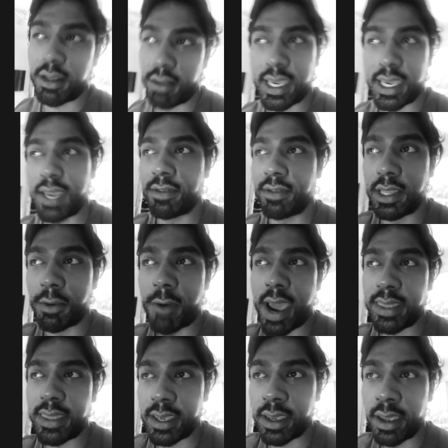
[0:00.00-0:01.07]
Like, even the
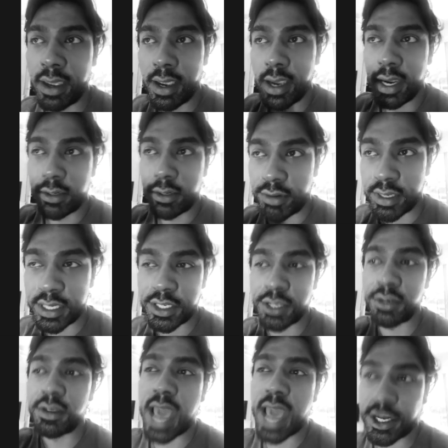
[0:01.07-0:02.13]
way they're
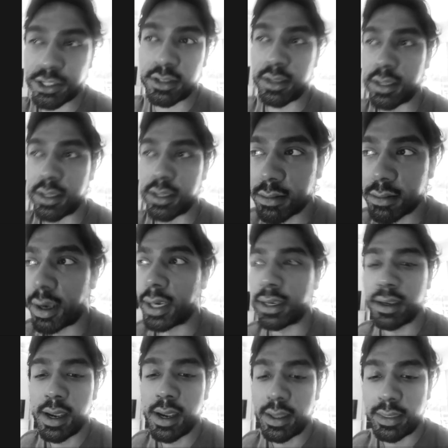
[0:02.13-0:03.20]
transitioned to cashless, like
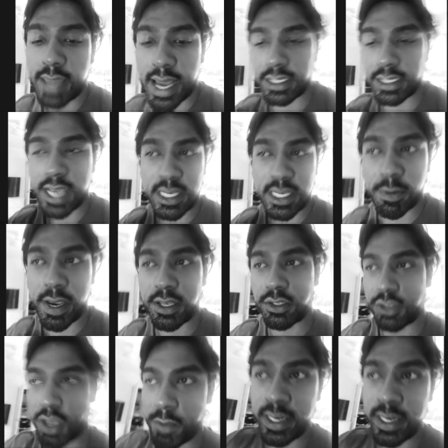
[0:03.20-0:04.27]
that takes away
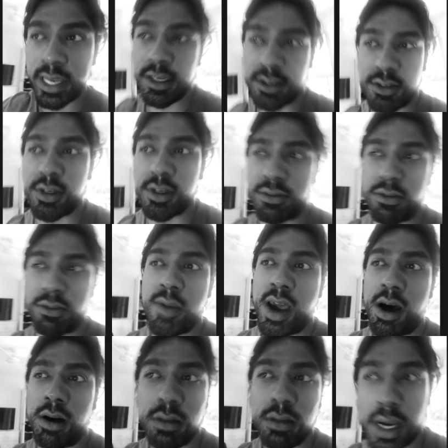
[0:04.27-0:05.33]
so many industries from
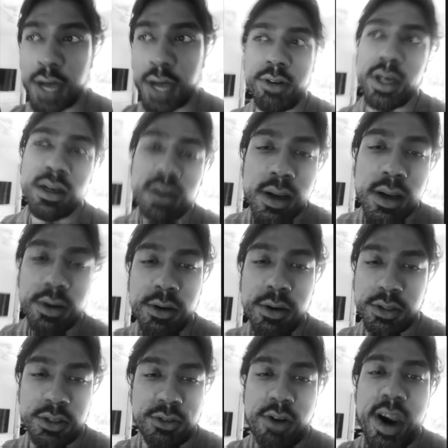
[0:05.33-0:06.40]
our country. Because
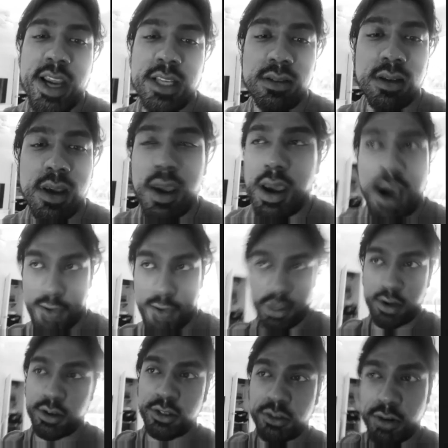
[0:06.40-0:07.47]

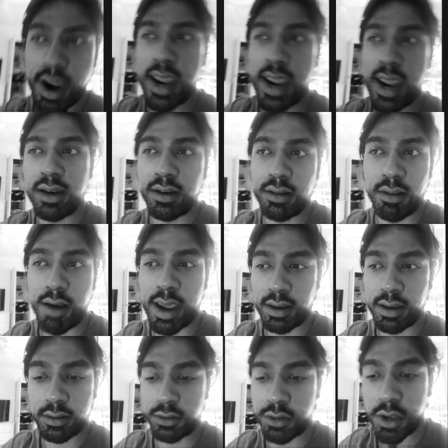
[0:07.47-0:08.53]
Australian like
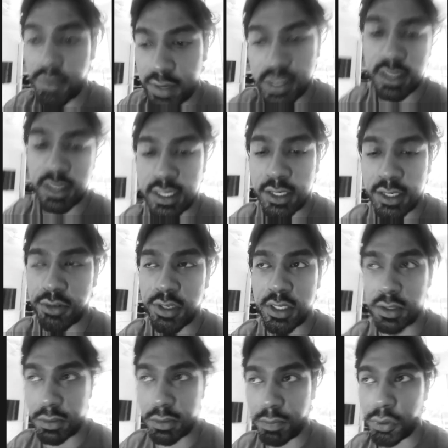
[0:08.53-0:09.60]
services
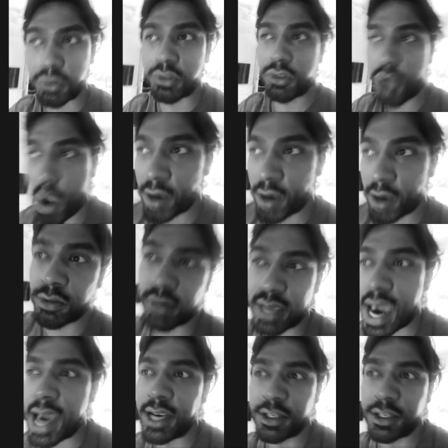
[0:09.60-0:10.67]
industries built so much on
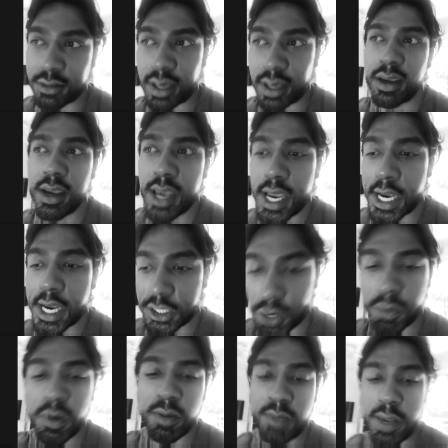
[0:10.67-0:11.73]
cash. Like,
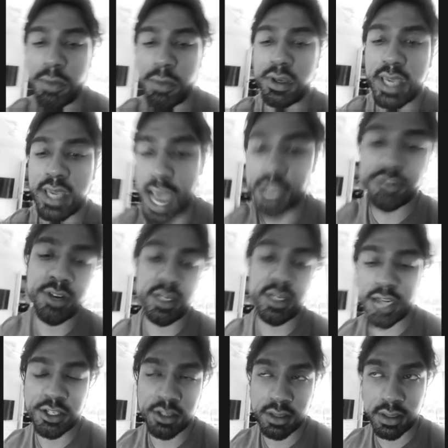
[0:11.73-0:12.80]
so many people do cash
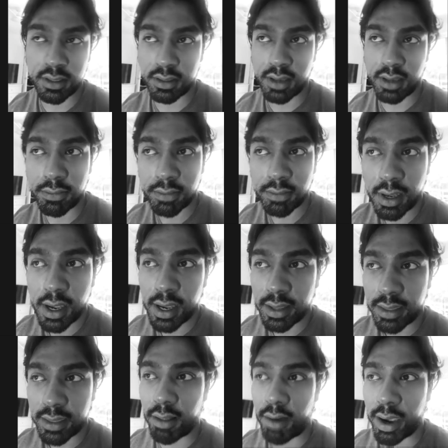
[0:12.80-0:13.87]
transactions and stuff
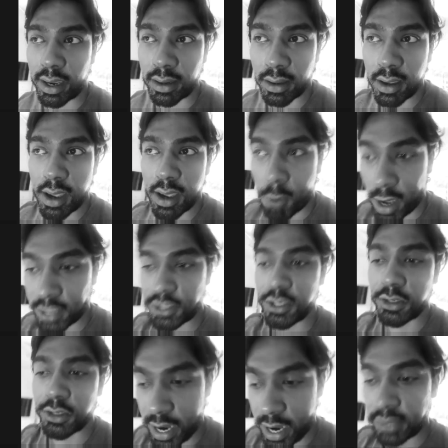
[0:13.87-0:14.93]
that like once
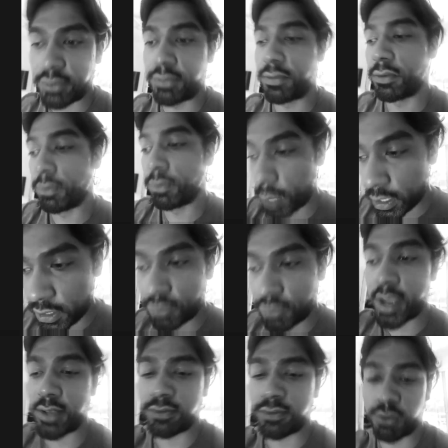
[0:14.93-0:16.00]
you
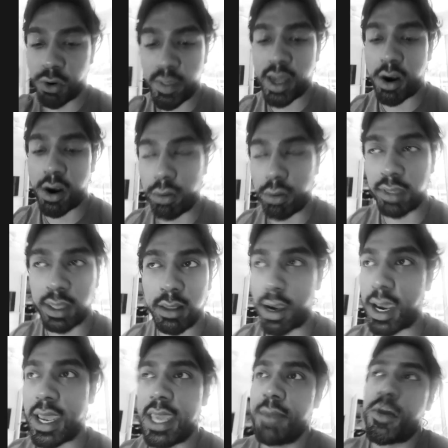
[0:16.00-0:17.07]
transform that whole thing,
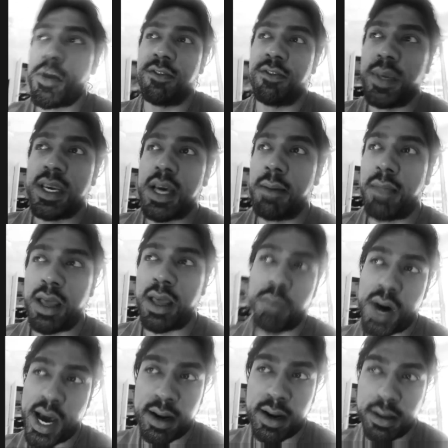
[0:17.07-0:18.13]
like it might even become like
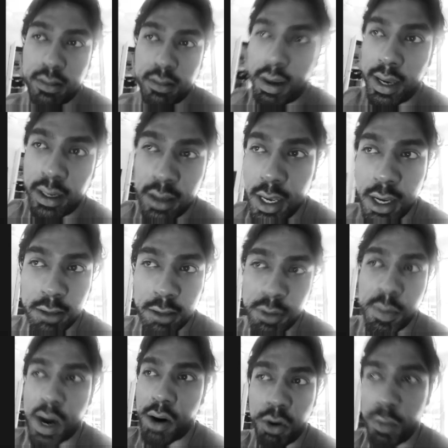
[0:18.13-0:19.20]
barter. Like, we
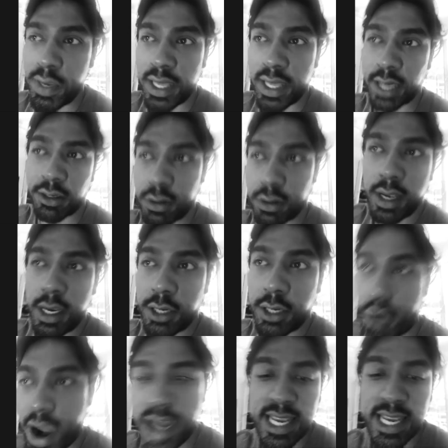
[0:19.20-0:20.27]
might all be like
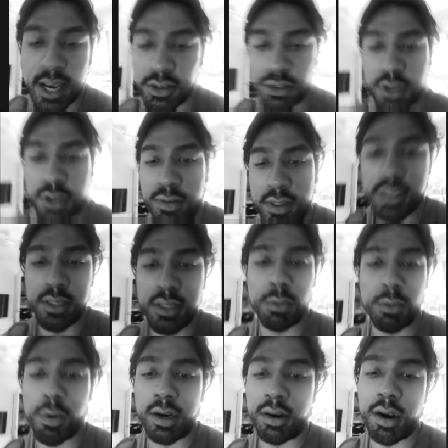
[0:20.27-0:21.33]
trading our services with
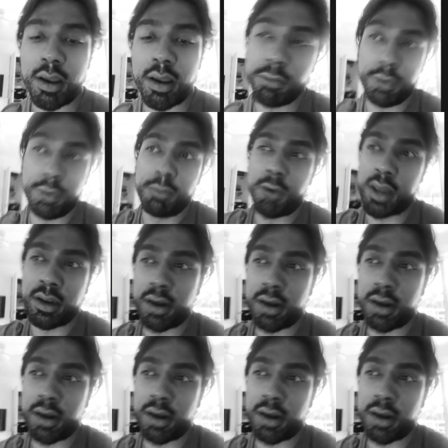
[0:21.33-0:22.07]
one another.